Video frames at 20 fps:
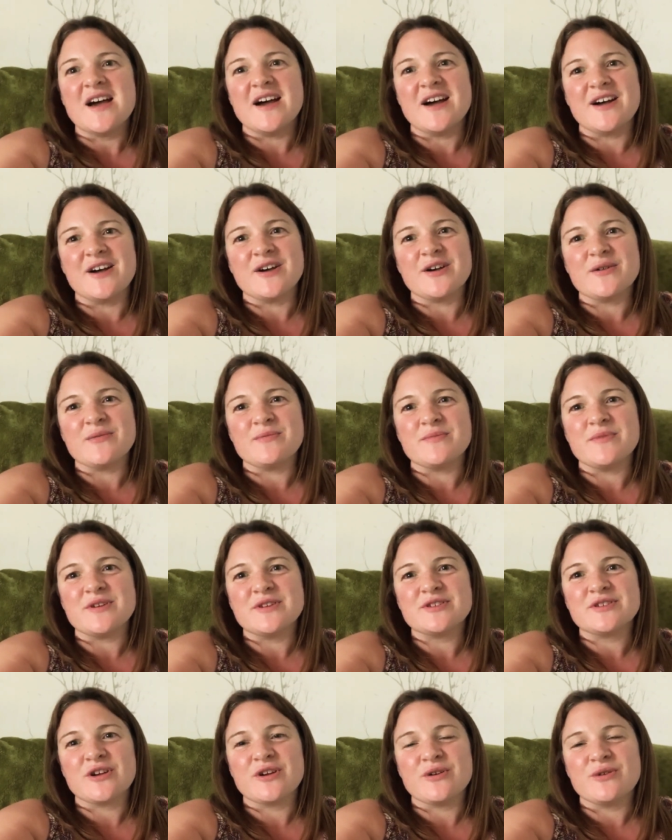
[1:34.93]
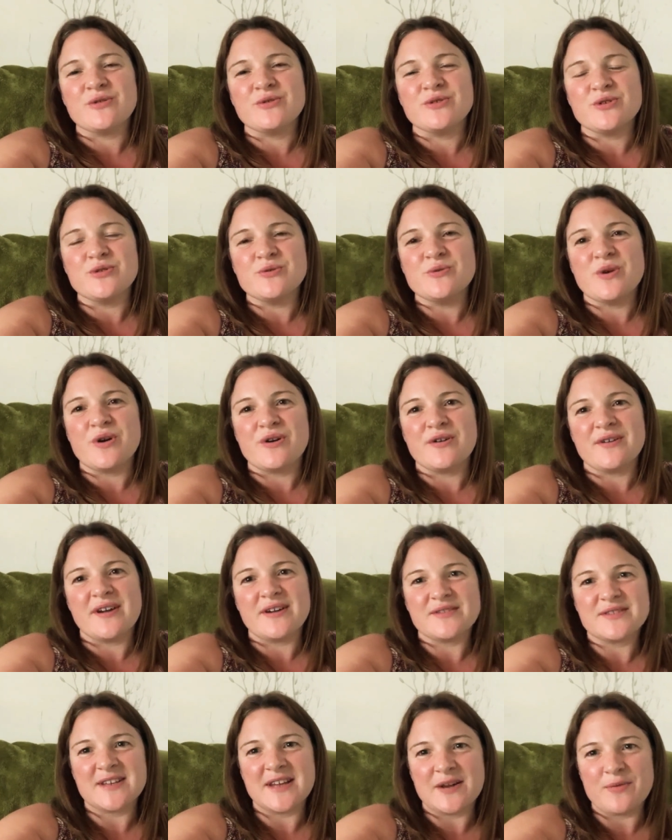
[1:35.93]
So you are
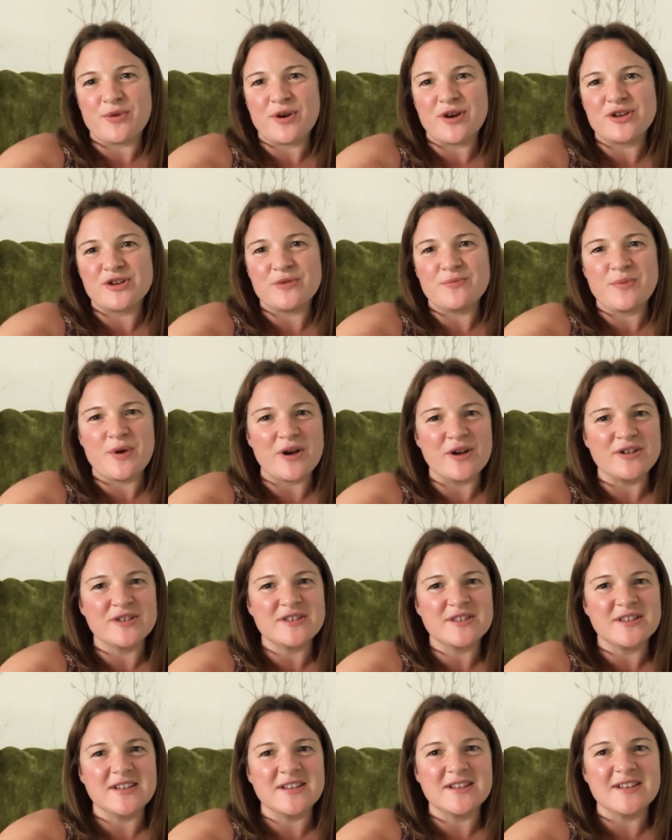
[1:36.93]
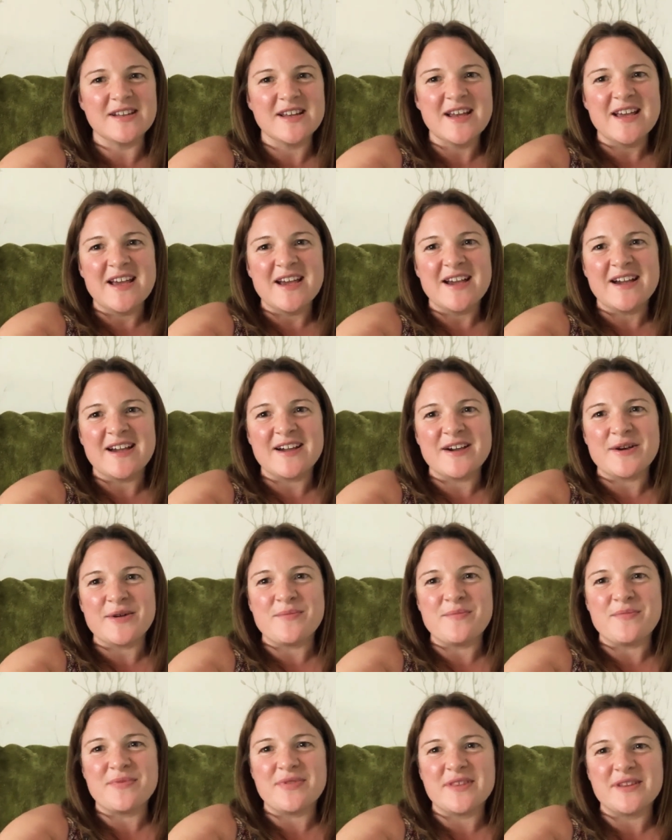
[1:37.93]
our celebration person
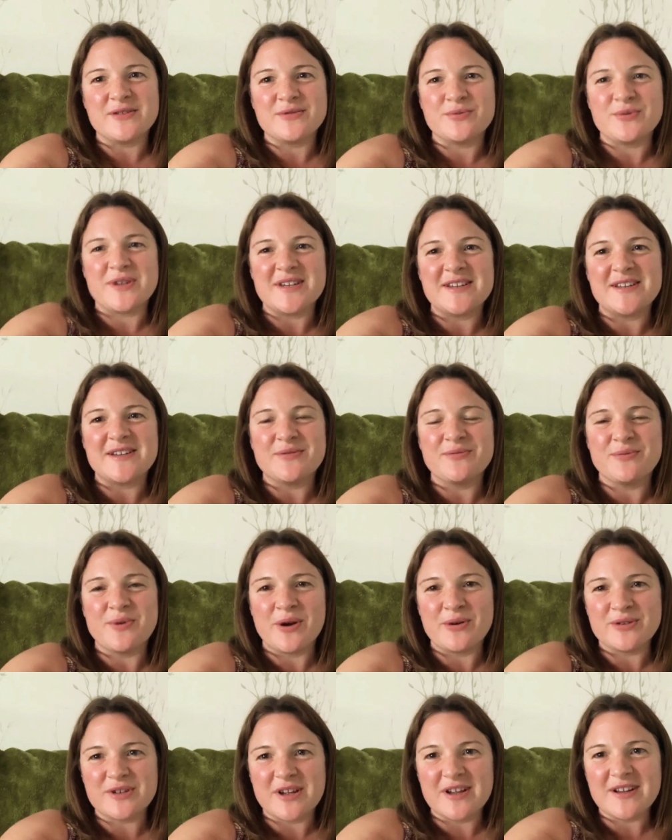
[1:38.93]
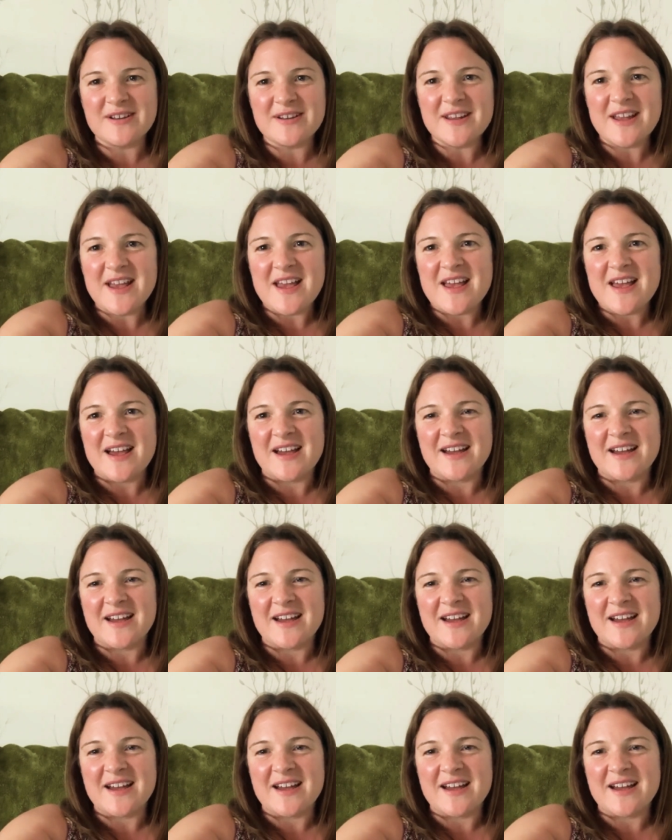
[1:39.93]
this week. Well done.